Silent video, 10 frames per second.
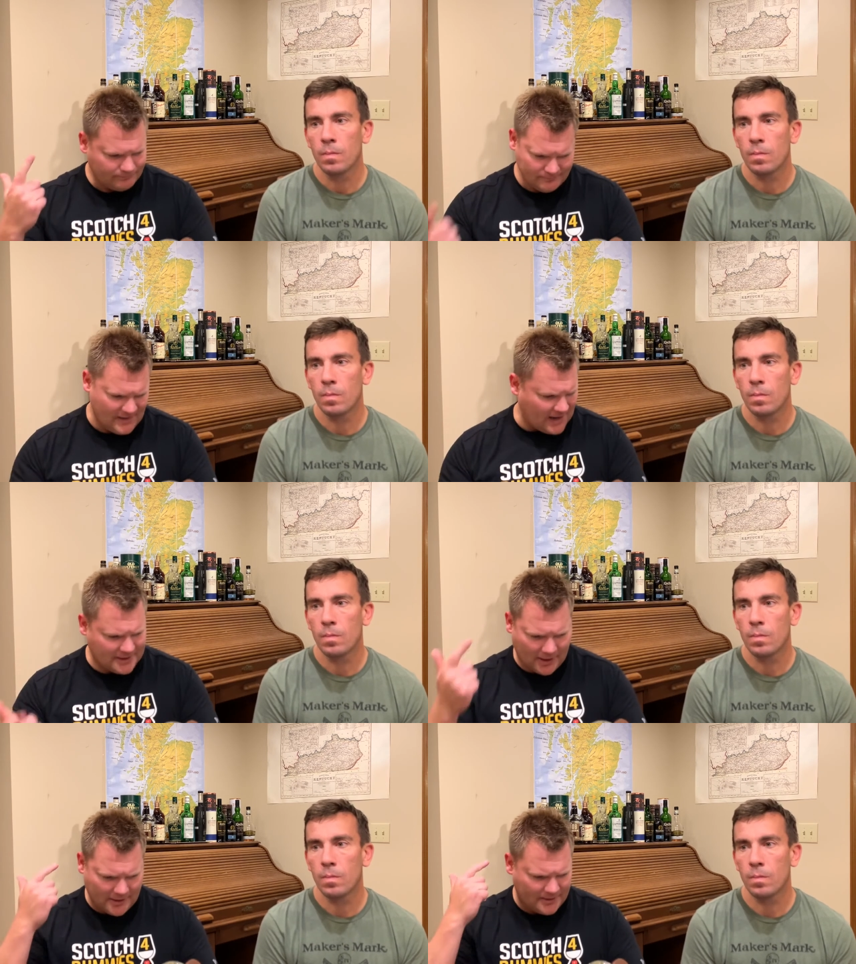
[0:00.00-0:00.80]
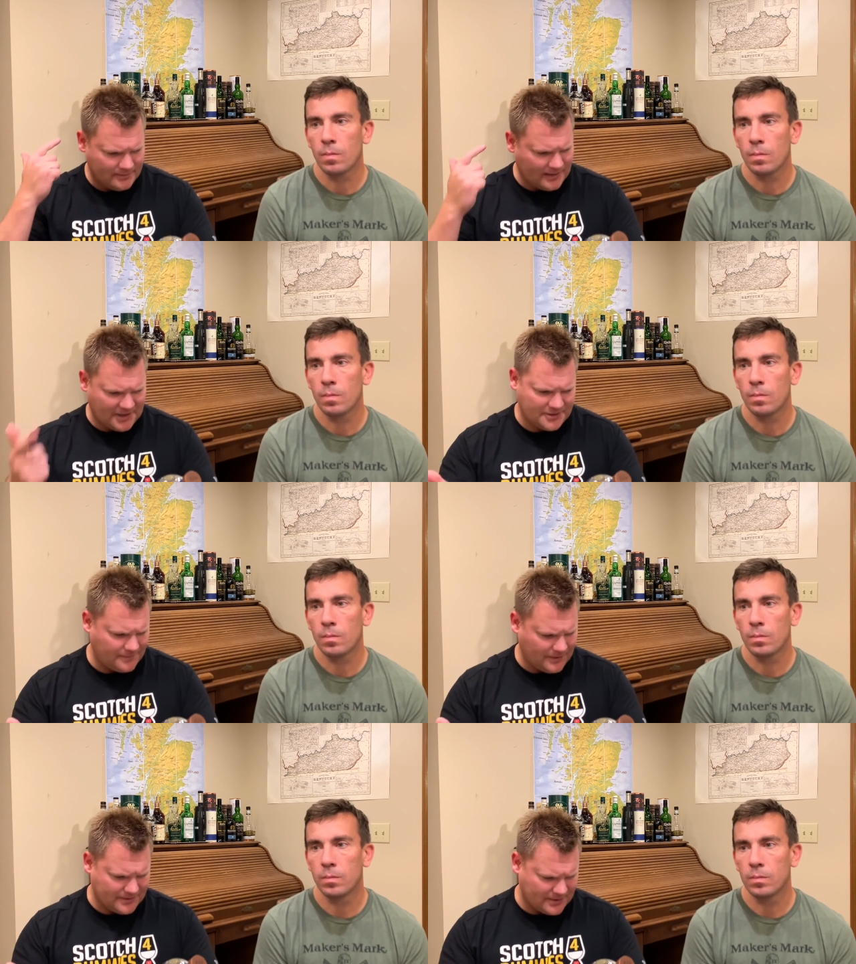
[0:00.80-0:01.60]
Speaker 1: non-colored, non-chill
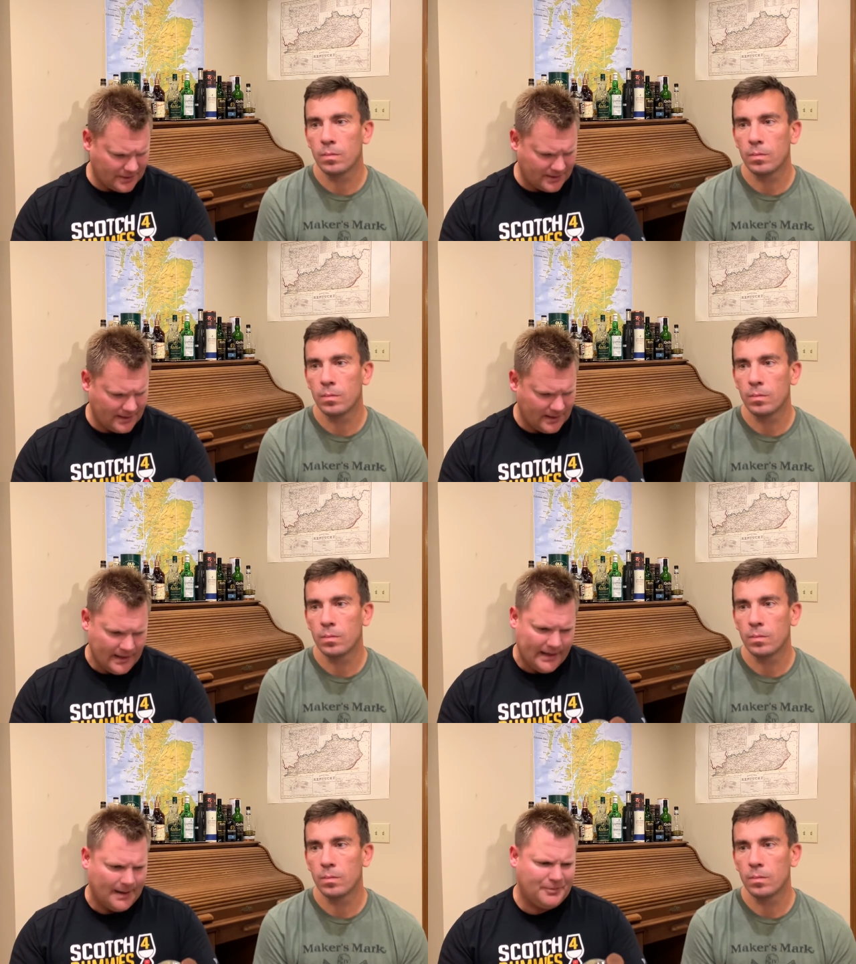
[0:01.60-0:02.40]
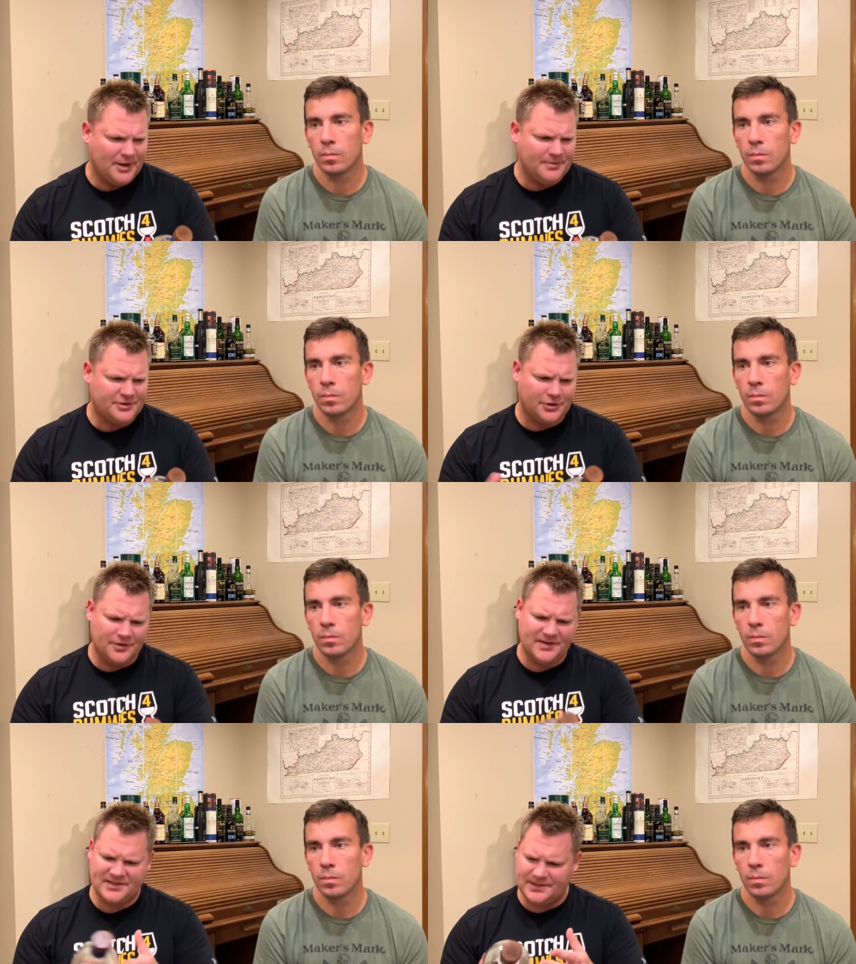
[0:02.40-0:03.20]
filtered. I'm pretty
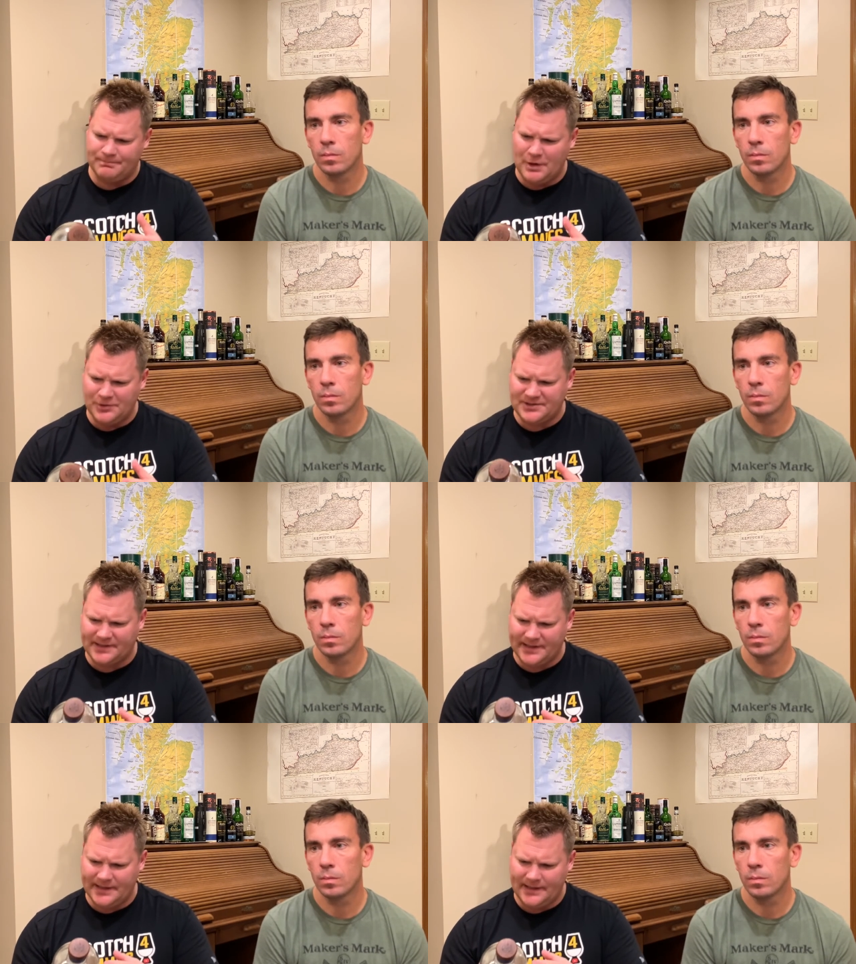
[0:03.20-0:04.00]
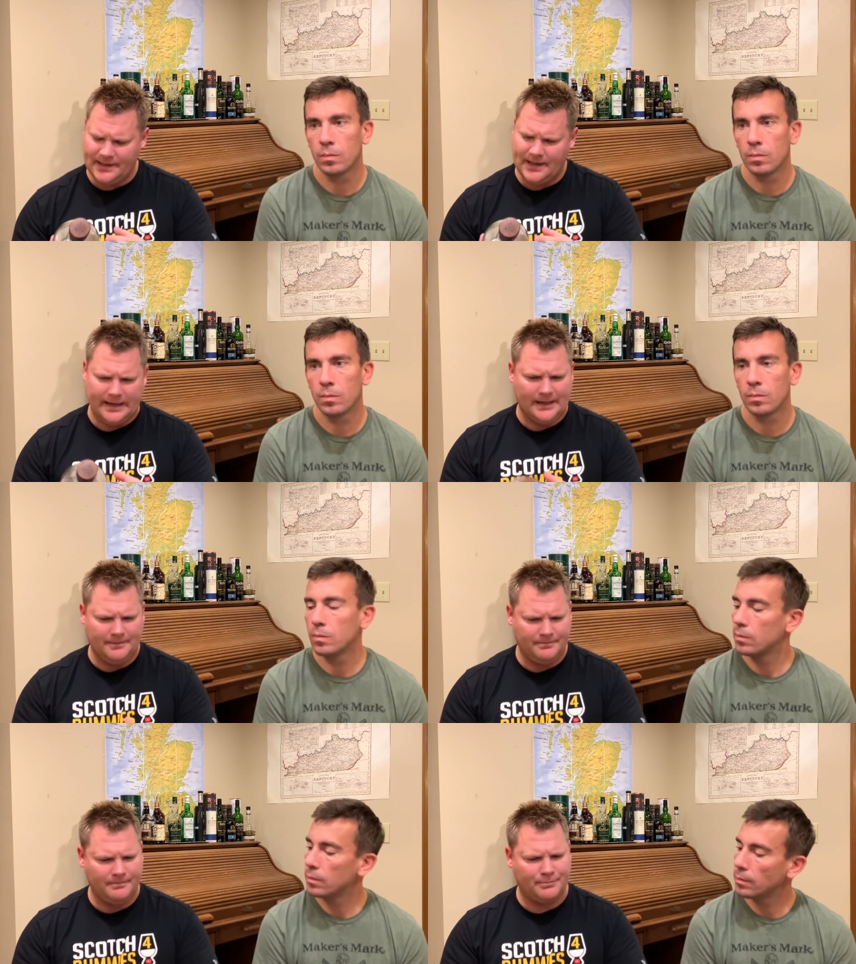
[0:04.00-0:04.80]
sure this is mostly
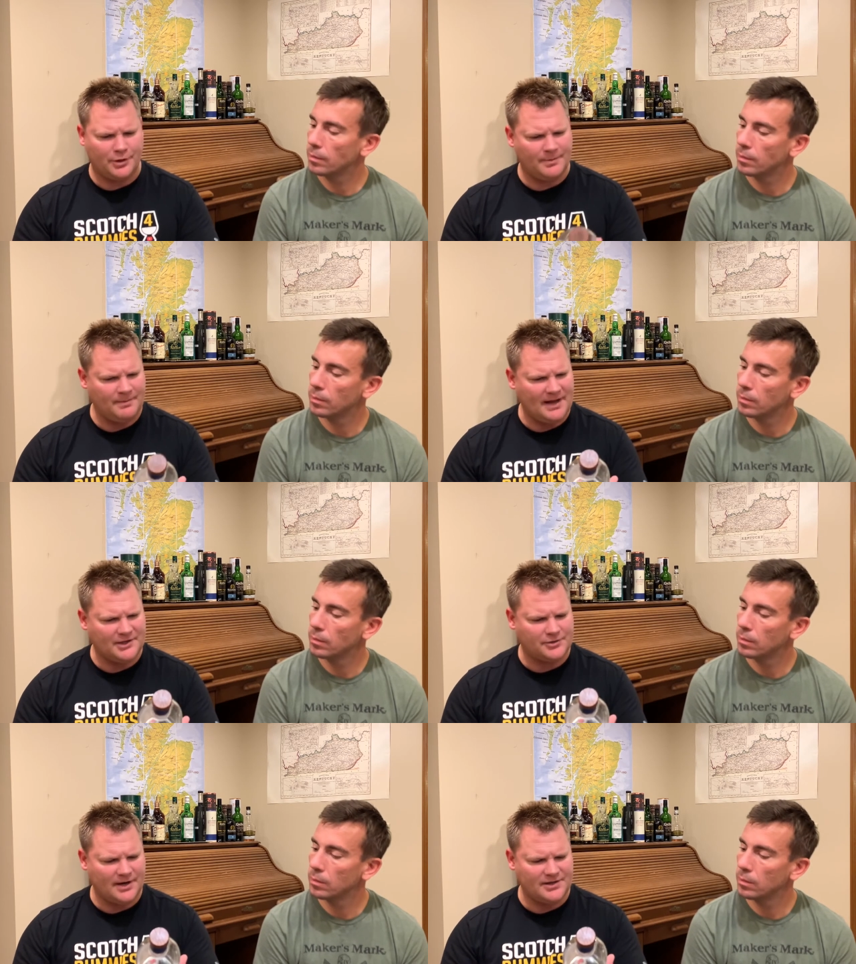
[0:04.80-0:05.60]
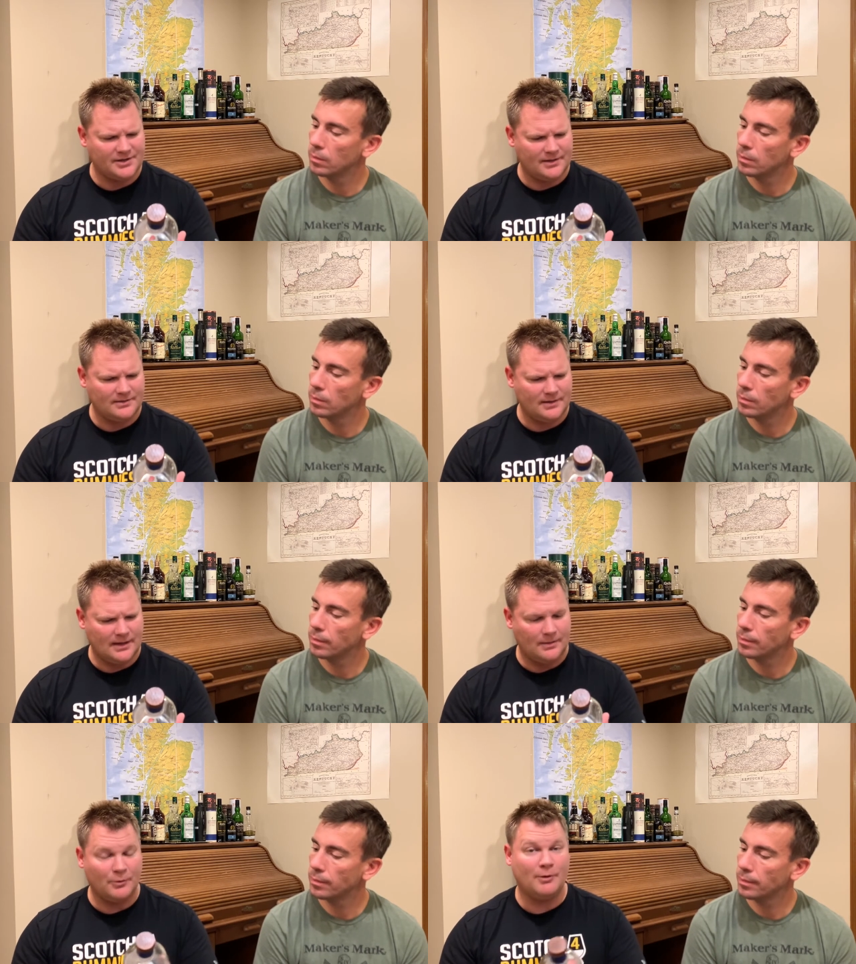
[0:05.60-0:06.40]
um, bourbon maturation.
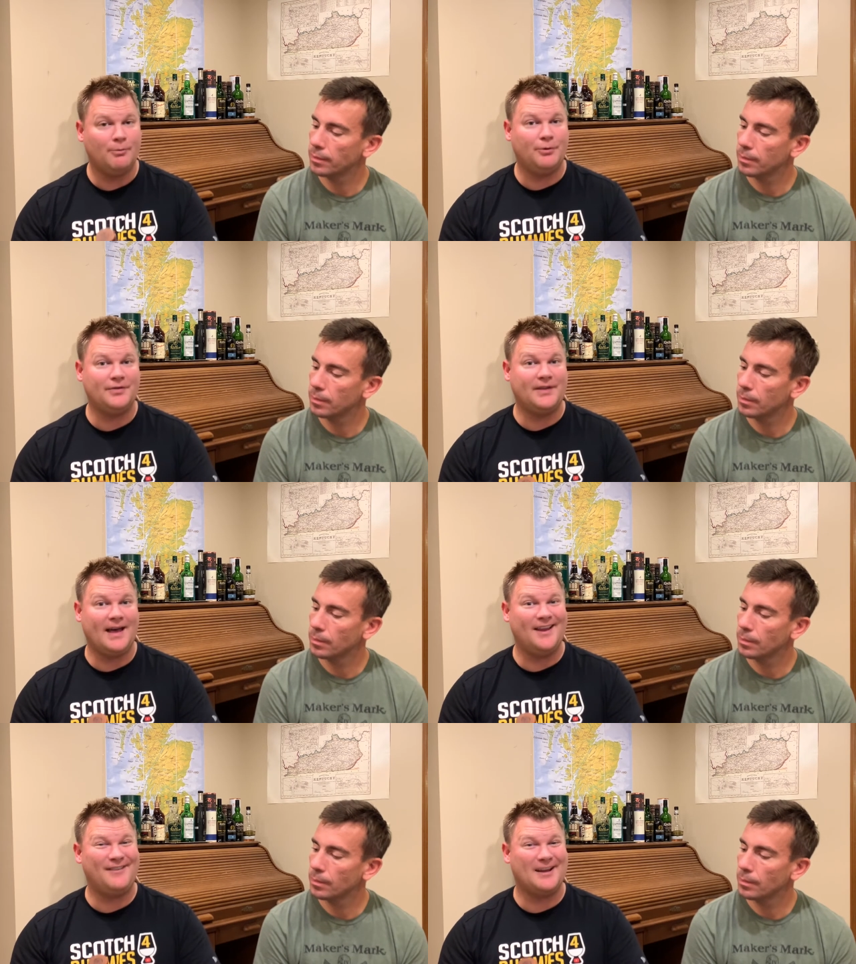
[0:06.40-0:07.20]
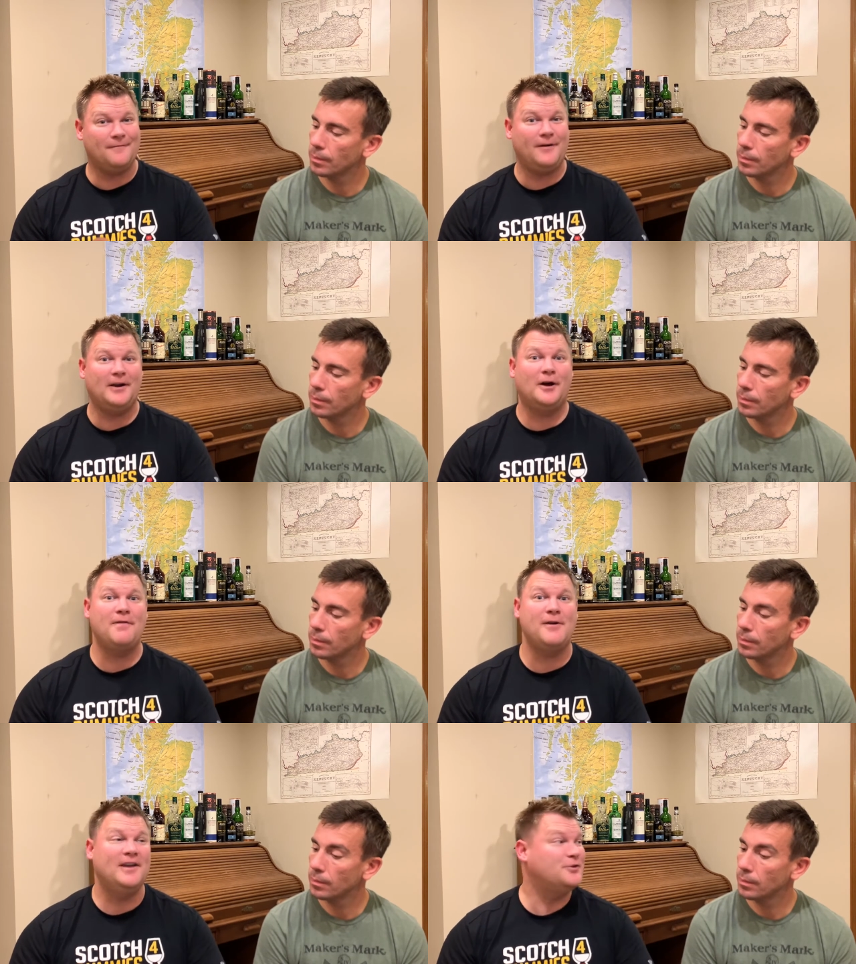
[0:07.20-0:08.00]
Um, we will put that, if I can find it
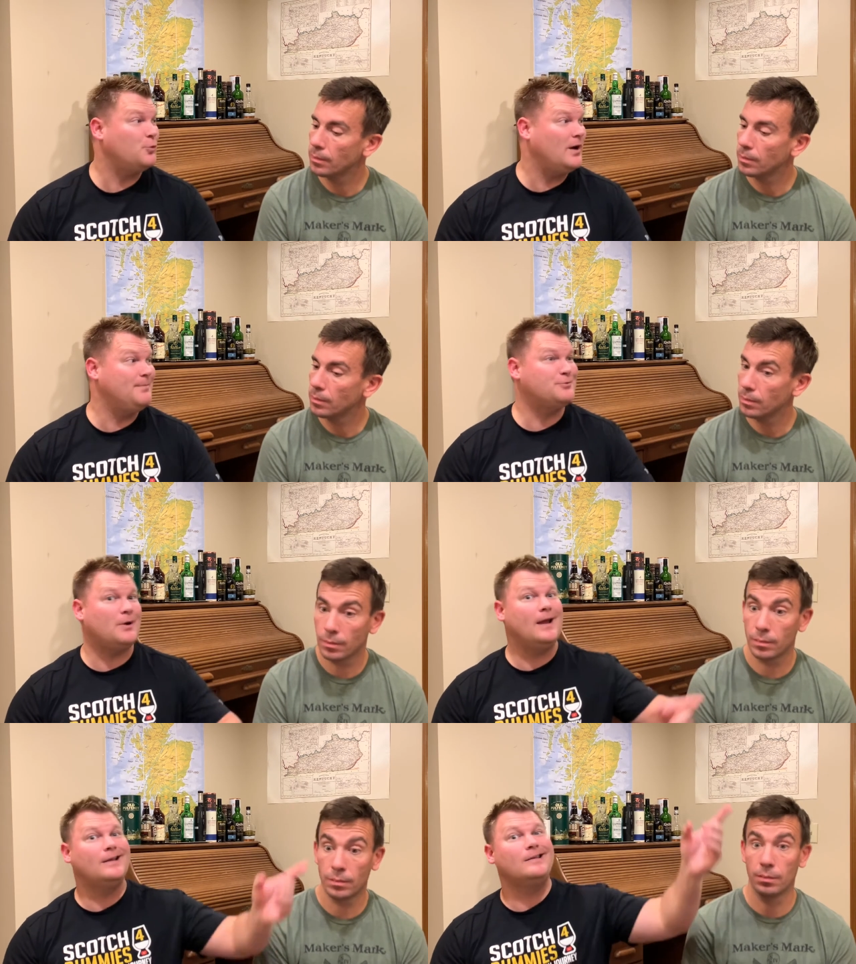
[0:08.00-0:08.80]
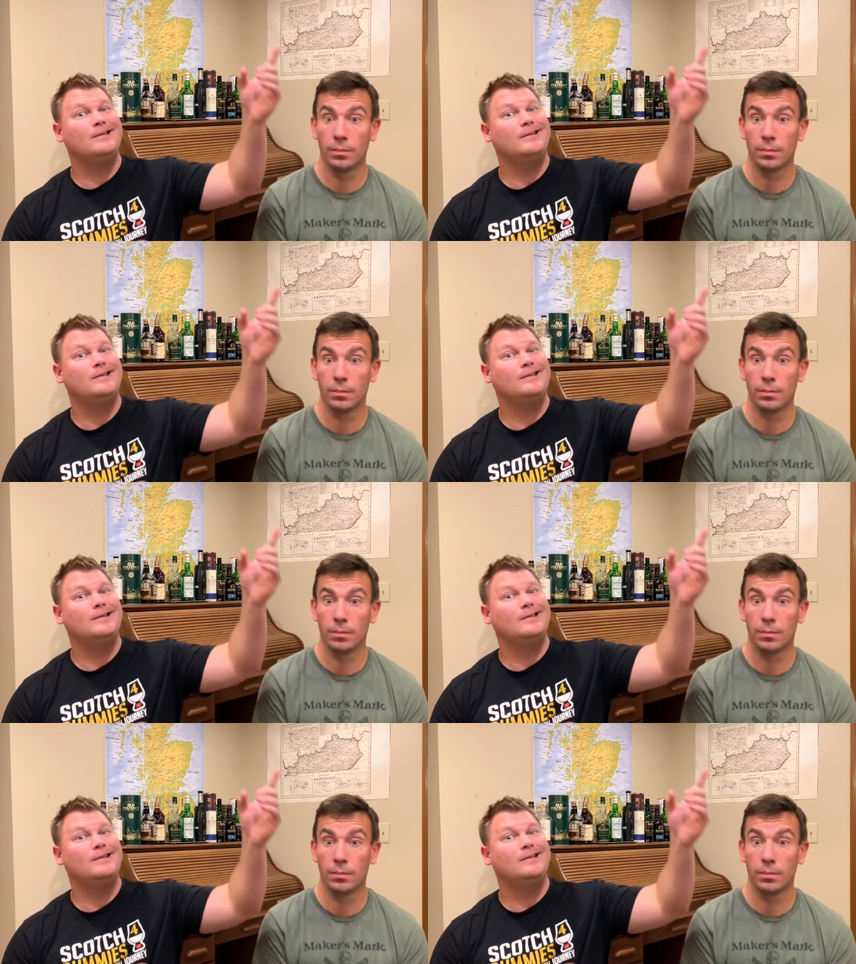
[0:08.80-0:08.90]
on the interwebs, right